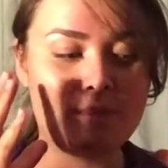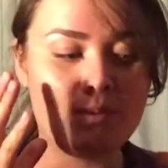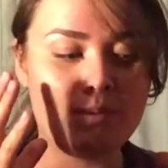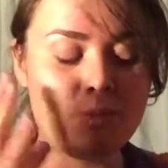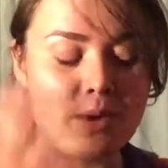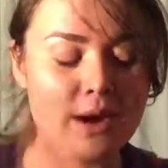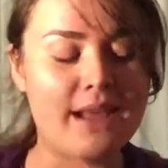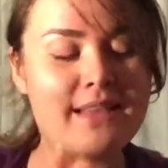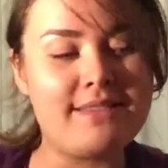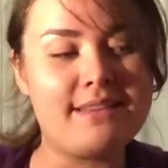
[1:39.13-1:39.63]

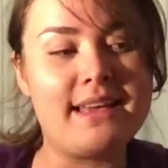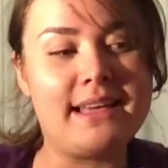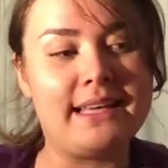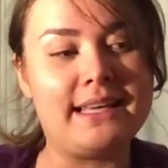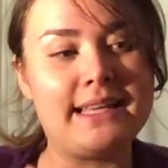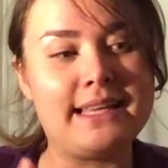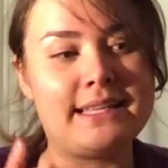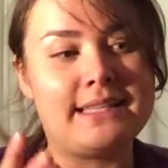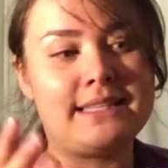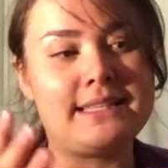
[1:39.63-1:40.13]
what I think
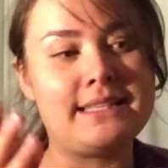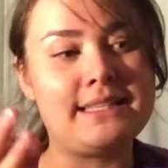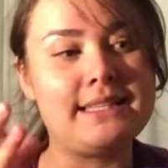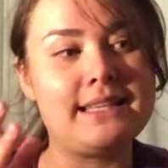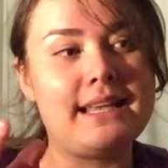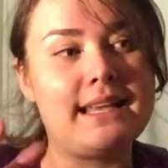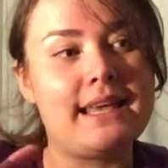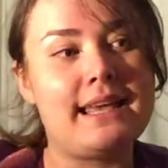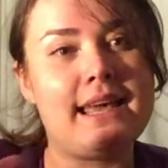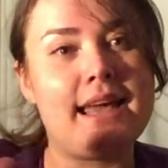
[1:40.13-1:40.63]
is
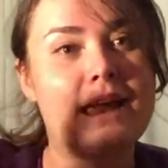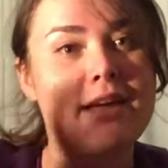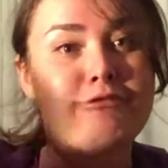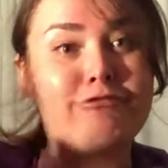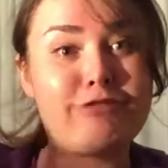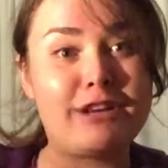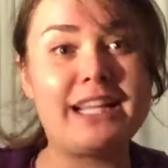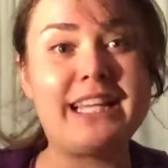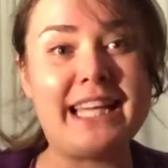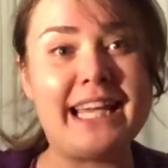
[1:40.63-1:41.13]
a
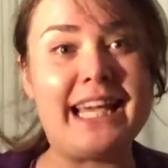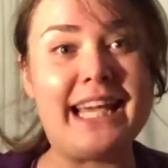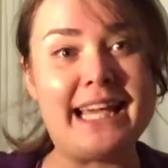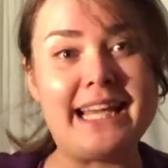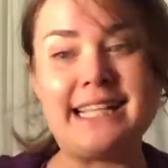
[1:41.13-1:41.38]
very